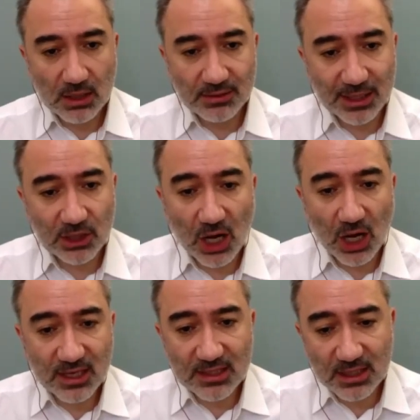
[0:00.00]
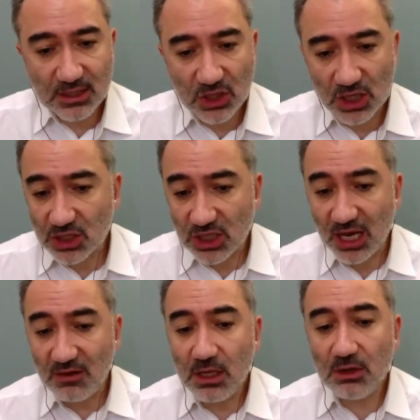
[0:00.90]
that context has changed,
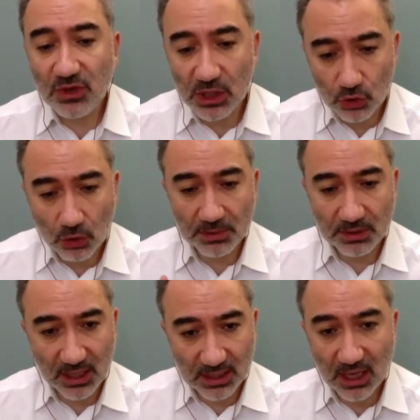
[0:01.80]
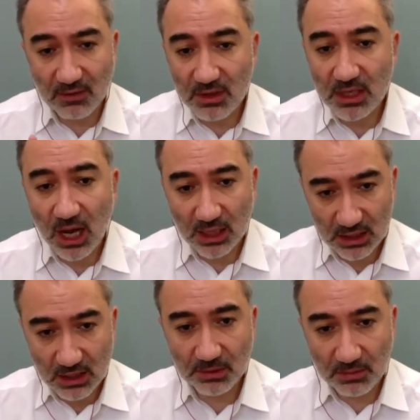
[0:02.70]
can we reinterpret that? Can we
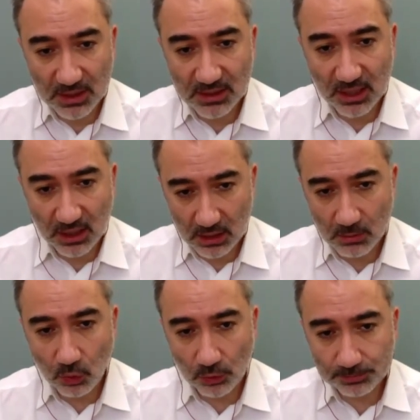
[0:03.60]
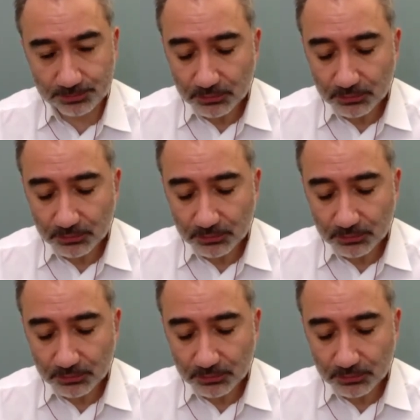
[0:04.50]
not implement that anymore?